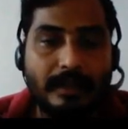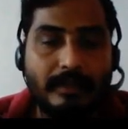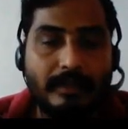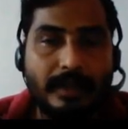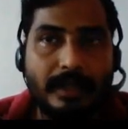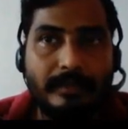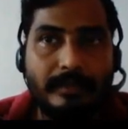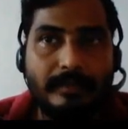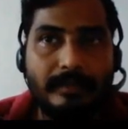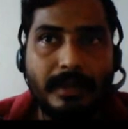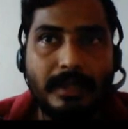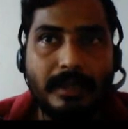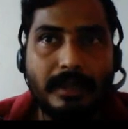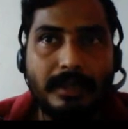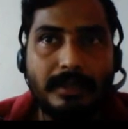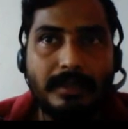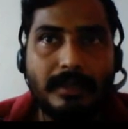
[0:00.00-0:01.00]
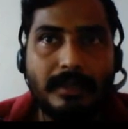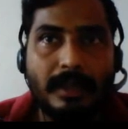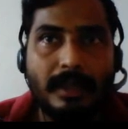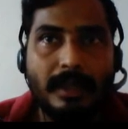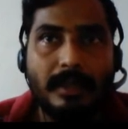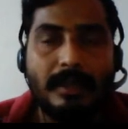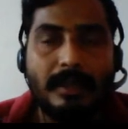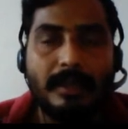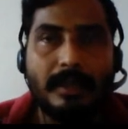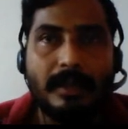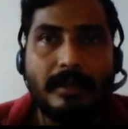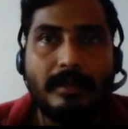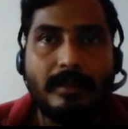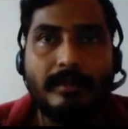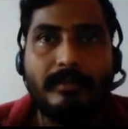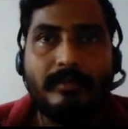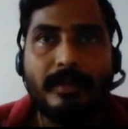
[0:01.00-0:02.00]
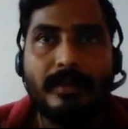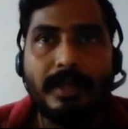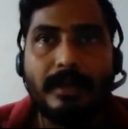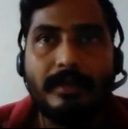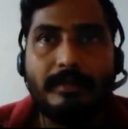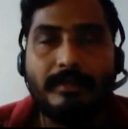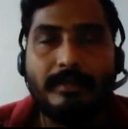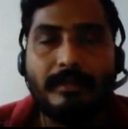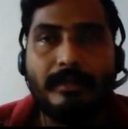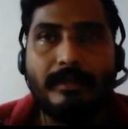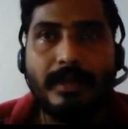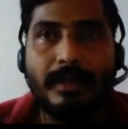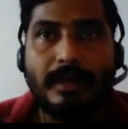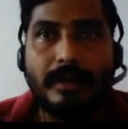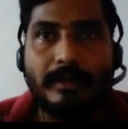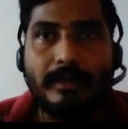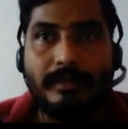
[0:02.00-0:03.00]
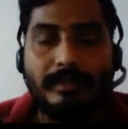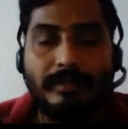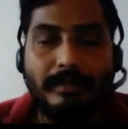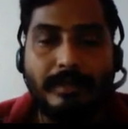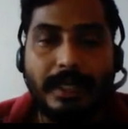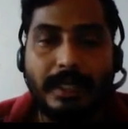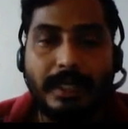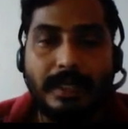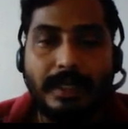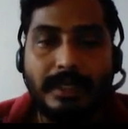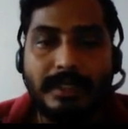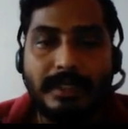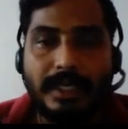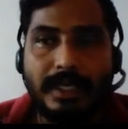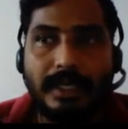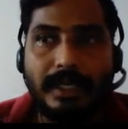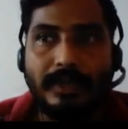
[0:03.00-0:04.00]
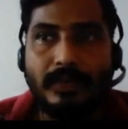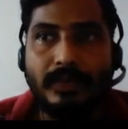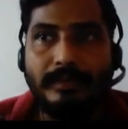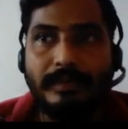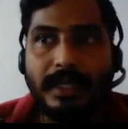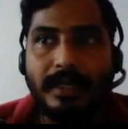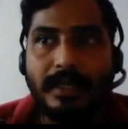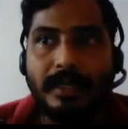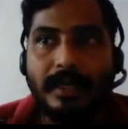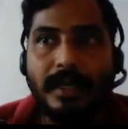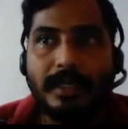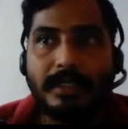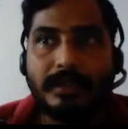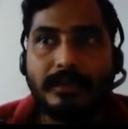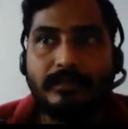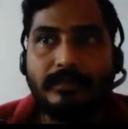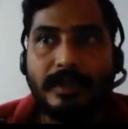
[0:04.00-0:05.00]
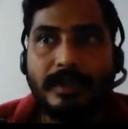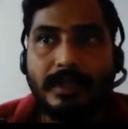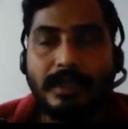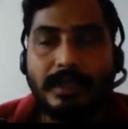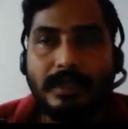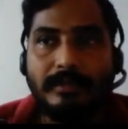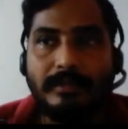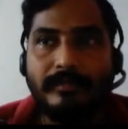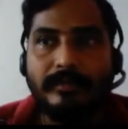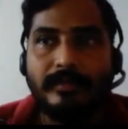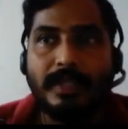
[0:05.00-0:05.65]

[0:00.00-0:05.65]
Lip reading: Okay, because for a better design, you may ask for a